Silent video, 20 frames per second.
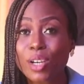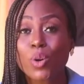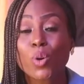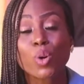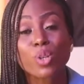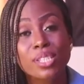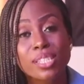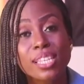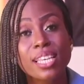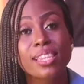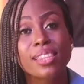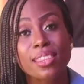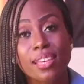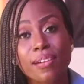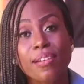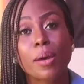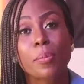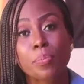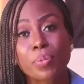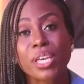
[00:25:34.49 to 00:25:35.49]
Go seek
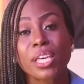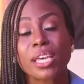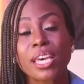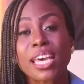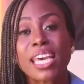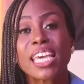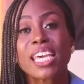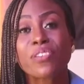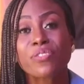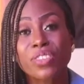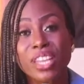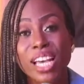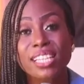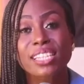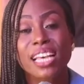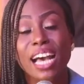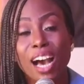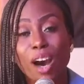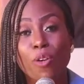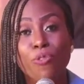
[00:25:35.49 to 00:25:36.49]
therapy. If that's
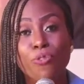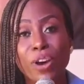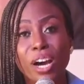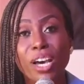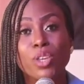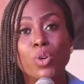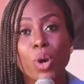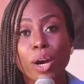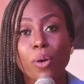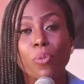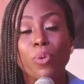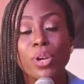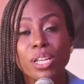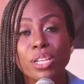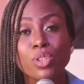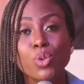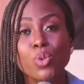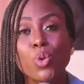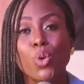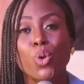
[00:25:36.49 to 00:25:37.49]
how far you are
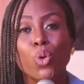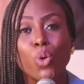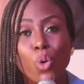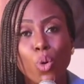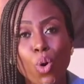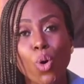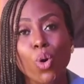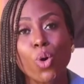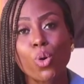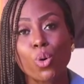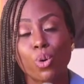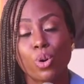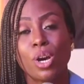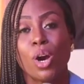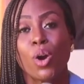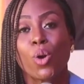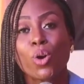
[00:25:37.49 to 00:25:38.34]
willing to go, go.